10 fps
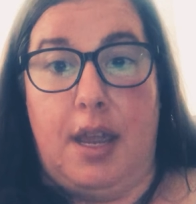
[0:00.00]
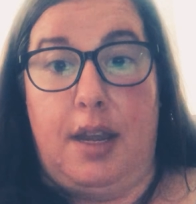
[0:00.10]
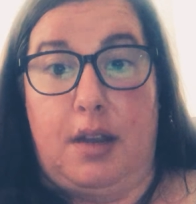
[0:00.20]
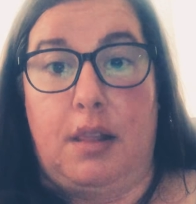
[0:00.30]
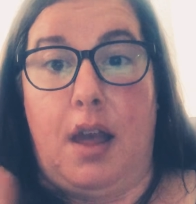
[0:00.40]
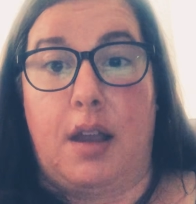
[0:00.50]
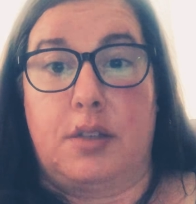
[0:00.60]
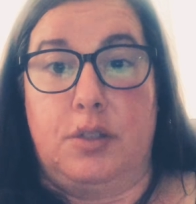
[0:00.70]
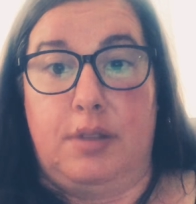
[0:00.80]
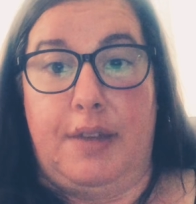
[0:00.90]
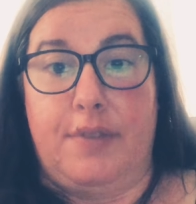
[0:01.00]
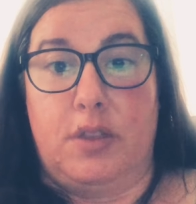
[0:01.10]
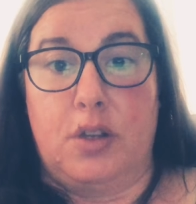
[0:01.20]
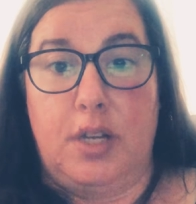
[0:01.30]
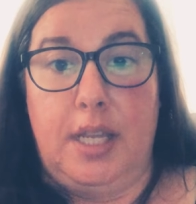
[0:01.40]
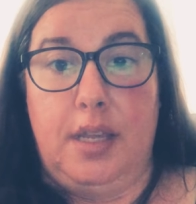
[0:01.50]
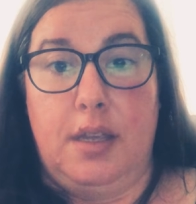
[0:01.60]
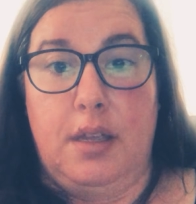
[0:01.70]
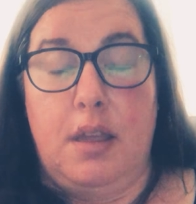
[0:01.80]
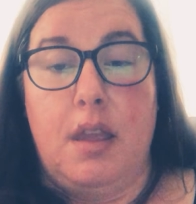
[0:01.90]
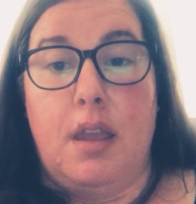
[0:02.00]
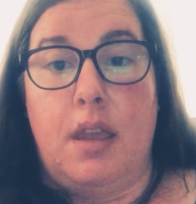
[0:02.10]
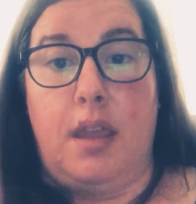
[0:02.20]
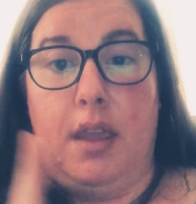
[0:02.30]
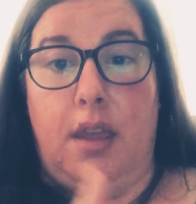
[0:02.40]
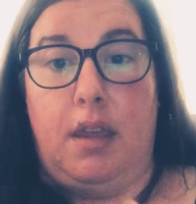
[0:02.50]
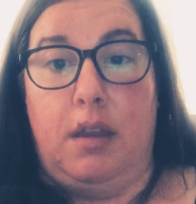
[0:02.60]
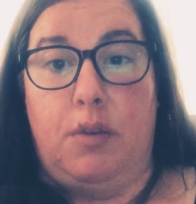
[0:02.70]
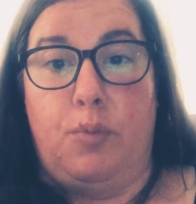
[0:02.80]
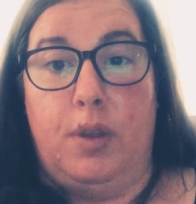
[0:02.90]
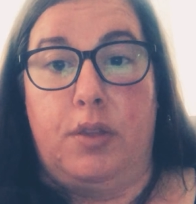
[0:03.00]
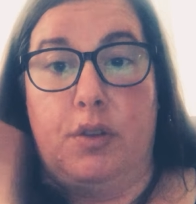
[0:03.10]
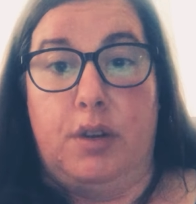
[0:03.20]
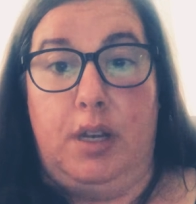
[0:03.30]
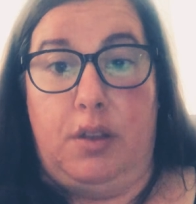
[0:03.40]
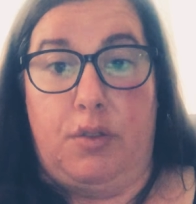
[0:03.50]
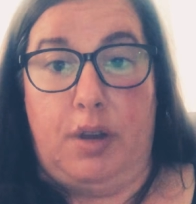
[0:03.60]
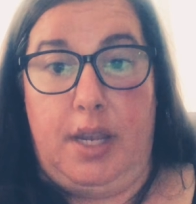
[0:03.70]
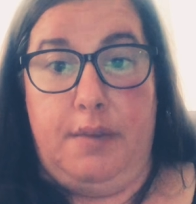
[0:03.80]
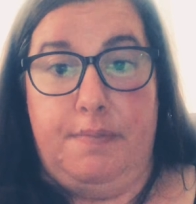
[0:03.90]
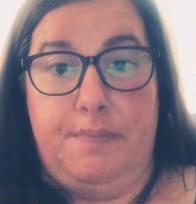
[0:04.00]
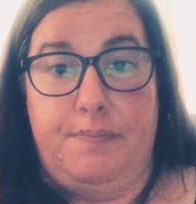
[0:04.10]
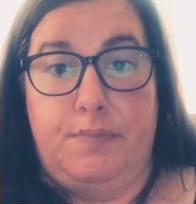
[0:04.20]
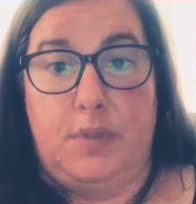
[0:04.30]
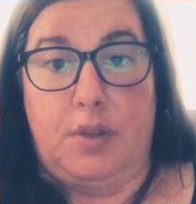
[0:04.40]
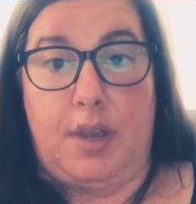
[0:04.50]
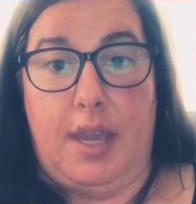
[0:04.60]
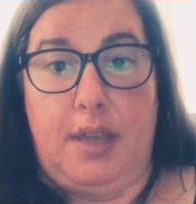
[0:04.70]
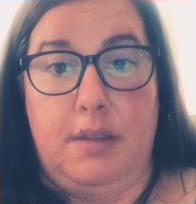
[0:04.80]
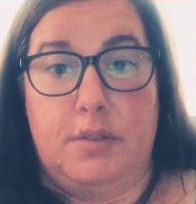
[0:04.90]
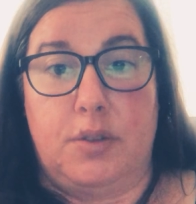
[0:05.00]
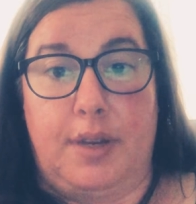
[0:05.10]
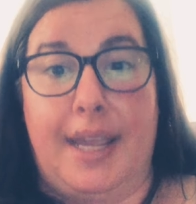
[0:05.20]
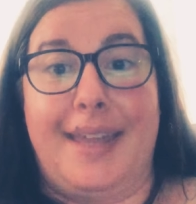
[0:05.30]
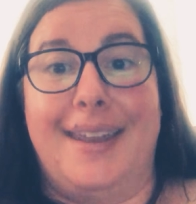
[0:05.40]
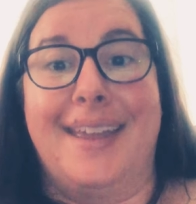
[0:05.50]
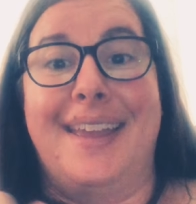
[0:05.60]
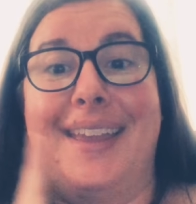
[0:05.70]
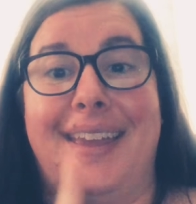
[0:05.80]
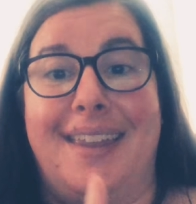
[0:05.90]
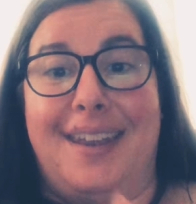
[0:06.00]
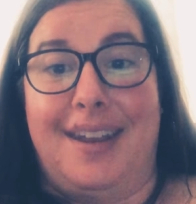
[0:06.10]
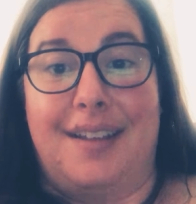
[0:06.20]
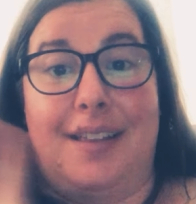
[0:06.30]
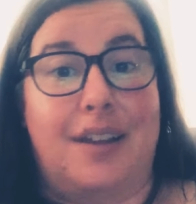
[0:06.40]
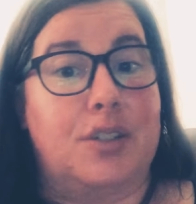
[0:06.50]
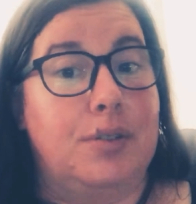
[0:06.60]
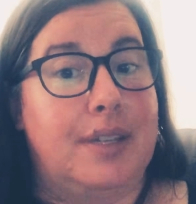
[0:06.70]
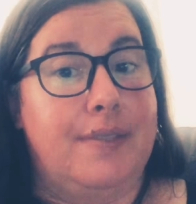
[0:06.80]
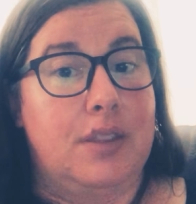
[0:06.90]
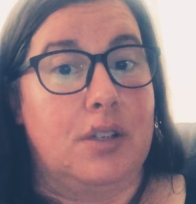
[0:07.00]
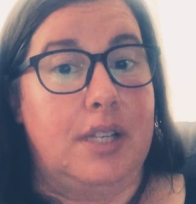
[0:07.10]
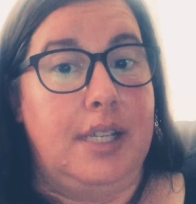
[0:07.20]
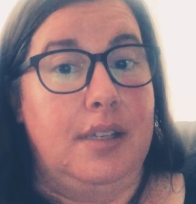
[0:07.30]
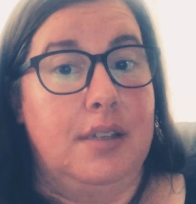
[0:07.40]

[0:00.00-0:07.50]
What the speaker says: o'clock to 11:30 and 1:30 to 3. Okay? So again, 9 o'clock to 11:30